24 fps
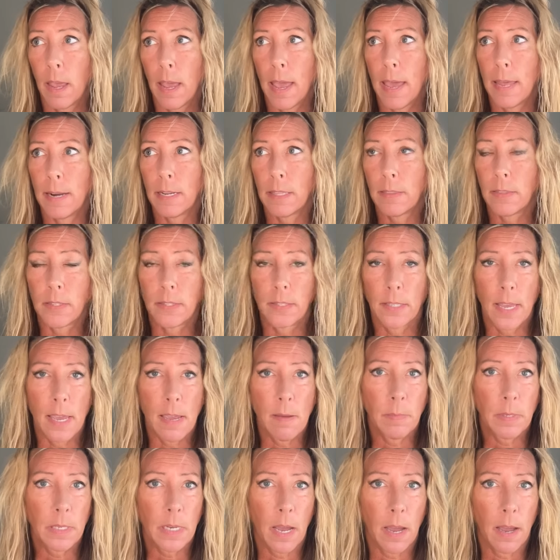And at the
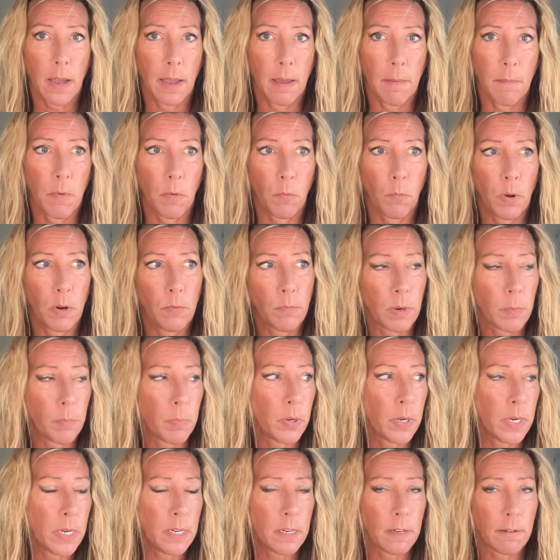same time, when we're put in